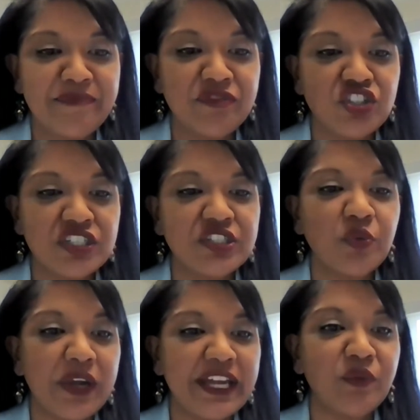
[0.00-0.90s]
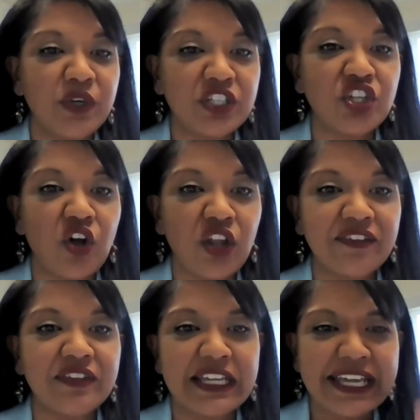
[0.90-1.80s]
just the way in which all
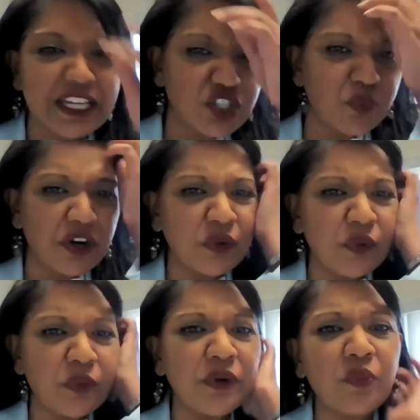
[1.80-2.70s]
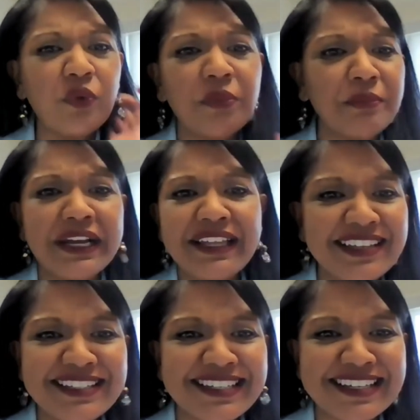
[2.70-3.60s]
of, in case you're wondering, well, what might
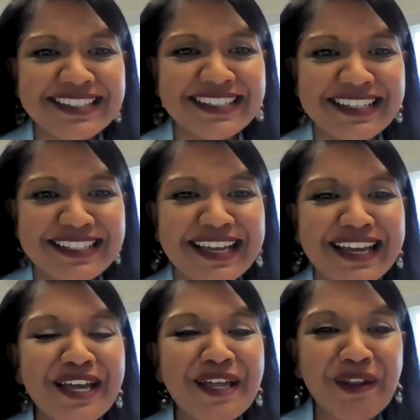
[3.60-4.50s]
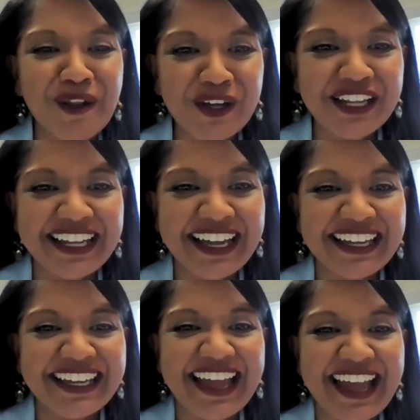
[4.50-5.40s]
these six C's look
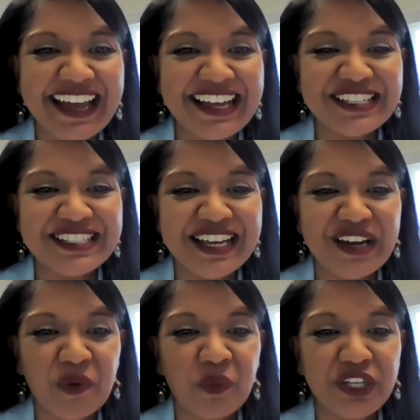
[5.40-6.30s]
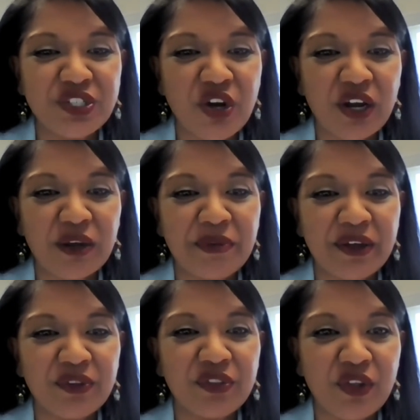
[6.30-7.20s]
like as we talk
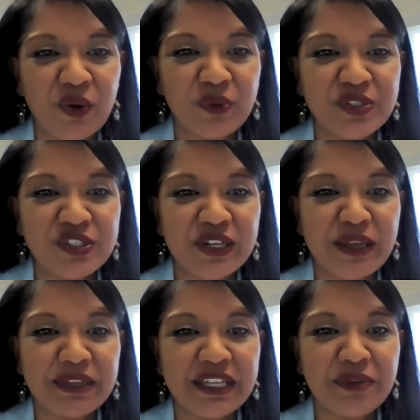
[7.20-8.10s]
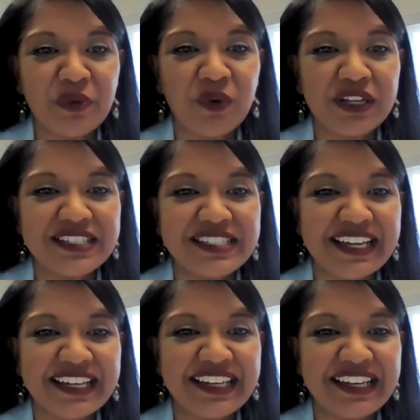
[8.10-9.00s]
about those? So let me give you 1
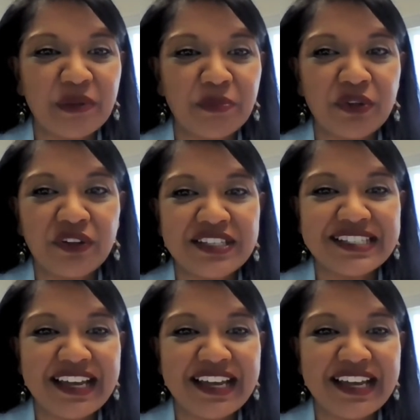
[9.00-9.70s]
second and I'll pull this